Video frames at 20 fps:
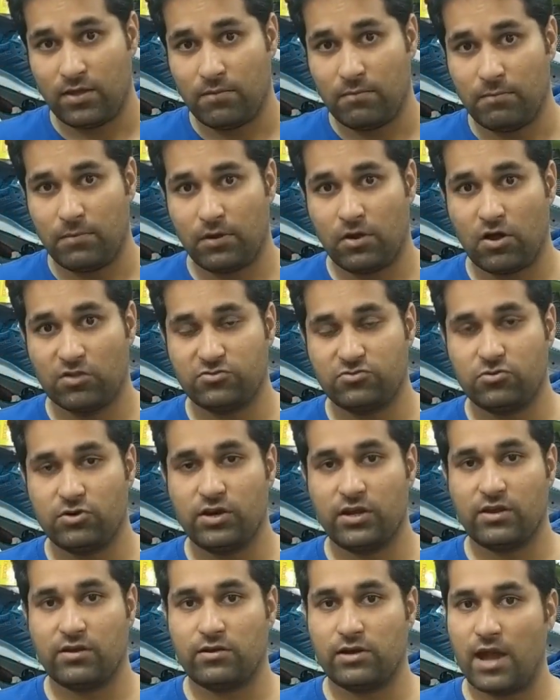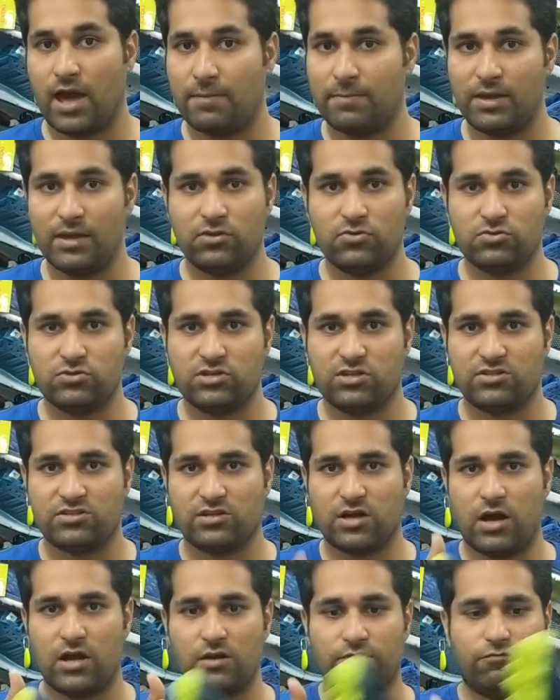because during climbing you just
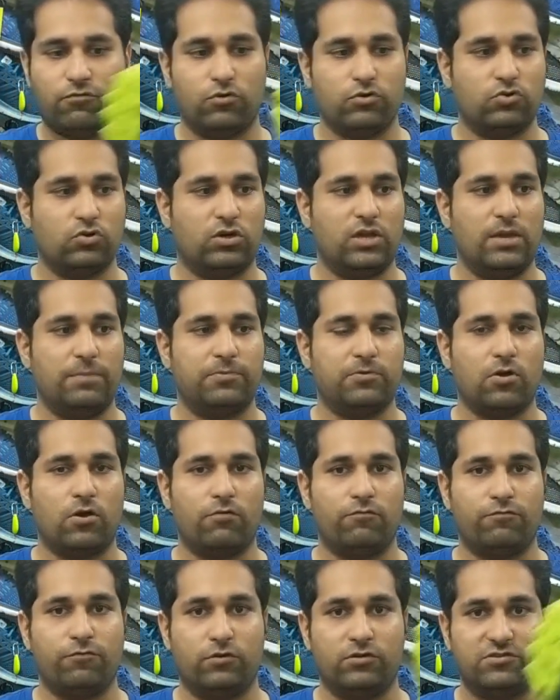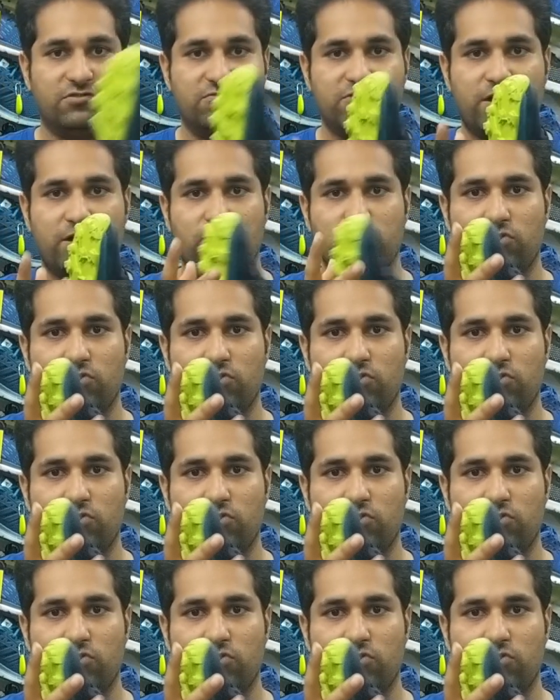can't afford to keep your foot straight.